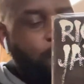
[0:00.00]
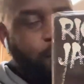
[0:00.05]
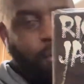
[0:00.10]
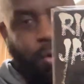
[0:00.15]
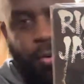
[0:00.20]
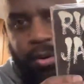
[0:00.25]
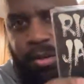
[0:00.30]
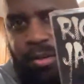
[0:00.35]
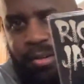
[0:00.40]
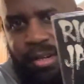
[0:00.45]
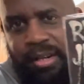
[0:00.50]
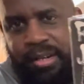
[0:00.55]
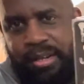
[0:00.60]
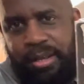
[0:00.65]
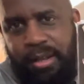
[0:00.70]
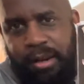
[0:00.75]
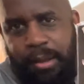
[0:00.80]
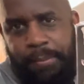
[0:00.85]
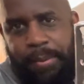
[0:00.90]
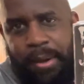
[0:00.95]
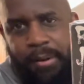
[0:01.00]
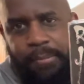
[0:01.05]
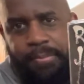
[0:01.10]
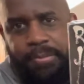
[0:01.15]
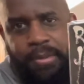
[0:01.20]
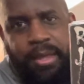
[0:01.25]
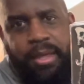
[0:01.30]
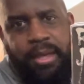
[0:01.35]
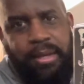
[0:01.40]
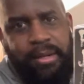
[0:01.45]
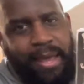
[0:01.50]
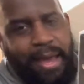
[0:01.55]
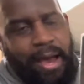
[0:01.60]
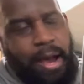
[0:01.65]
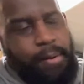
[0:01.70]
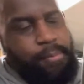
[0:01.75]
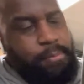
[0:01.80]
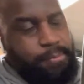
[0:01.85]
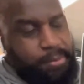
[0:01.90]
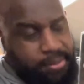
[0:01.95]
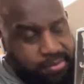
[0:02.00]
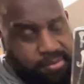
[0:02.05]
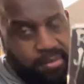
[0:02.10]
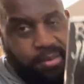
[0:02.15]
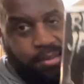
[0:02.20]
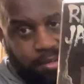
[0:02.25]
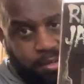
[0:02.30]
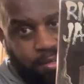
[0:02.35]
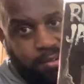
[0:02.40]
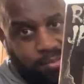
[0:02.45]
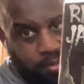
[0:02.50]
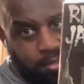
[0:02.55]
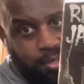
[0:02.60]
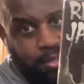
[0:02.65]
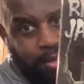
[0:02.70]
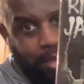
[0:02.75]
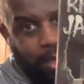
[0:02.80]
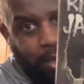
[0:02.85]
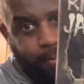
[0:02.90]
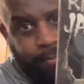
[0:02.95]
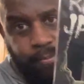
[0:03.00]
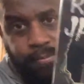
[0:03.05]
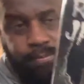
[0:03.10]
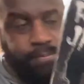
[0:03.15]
go into detail about the album, but it is a good album.